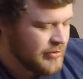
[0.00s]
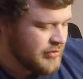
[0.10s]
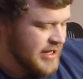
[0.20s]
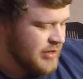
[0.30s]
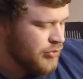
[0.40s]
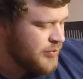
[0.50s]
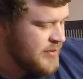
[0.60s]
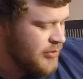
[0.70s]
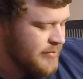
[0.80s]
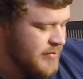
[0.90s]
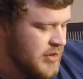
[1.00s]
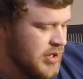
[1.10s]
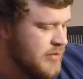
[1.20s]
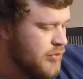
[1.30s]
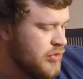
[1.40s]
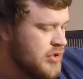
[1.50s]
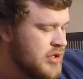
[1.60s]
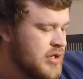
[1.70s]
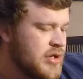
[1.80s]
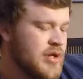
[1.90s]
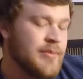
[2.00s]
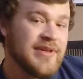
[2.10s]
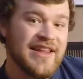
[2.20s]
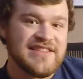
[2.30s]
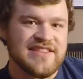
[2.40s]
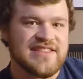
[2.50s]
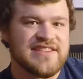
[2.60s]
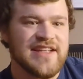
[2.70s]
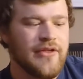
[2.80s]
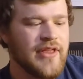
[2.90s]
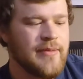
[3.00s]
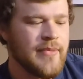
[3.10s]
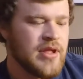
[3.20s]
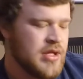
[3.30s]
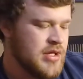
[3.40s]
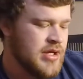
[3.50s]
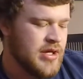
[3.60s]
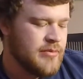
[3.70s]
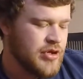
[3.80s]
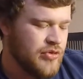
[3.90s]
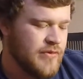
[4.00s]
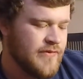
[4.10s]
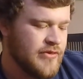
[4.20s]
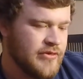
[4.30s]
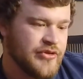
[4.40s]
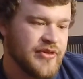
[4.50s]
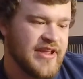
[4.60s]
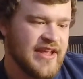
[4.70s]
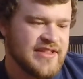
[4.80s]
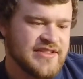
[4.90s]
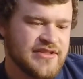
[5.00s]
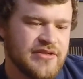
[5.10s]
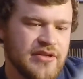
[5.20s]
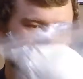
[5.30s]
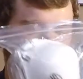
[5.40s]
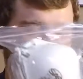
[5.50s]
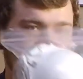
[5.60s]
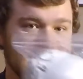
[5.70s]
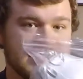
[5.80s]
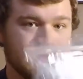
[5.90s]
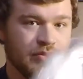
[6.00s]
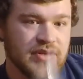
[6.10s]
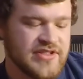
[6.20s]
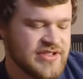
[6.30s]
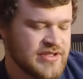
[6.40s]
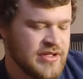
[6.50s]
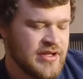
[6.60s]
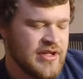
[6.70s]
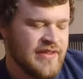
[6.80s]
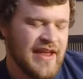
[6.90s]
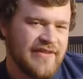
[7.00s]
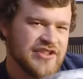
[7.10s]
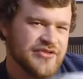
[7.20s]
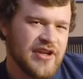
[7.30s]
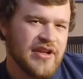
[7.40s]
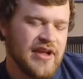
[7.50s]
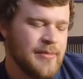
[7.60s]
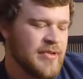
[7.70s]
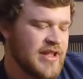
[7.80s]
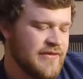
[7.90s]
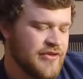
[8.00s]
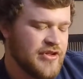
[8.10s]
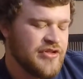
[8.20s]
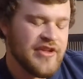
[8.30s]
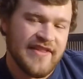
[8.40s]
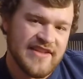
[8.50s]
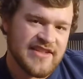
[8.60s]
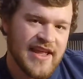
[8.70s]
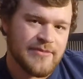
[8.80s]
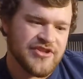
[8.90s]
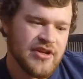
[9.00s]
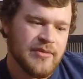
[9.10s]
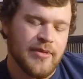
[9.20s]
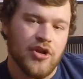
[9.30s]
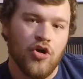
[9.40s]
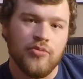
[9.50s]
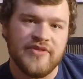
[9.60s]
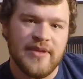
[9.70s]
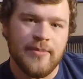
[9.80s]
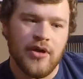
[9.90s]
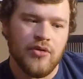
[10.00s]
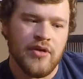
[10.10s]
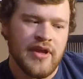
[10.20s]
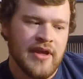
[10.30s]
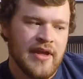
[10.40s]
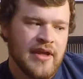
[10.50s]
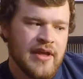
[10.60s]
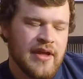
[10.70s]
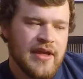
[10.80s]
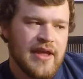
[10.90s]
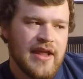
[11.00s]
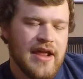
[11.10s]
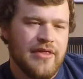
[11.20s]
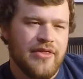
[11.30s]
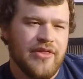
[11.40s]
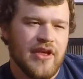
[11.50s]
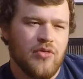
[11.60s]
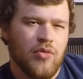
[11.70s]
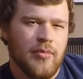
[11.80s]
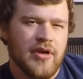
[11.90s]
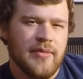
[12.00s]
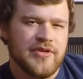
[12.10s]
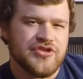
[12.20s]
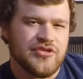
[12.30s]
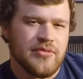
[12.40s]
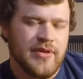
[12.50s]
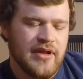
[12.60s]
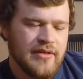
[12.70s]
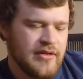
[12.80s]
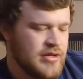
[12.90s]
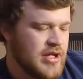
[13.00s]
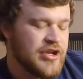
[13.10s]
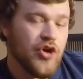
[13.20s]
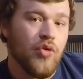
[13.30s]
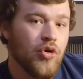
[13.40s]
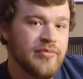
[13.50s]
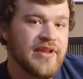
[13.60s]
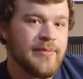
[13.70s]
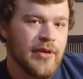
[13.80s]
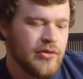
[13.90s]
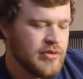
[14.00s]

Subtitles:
now, more places sell them. But going for the little kits, these are the ones that have these right. I believe you can get these on Amazon, but Home Depot and I think Walmart. I'm not sure, but I know Home Depot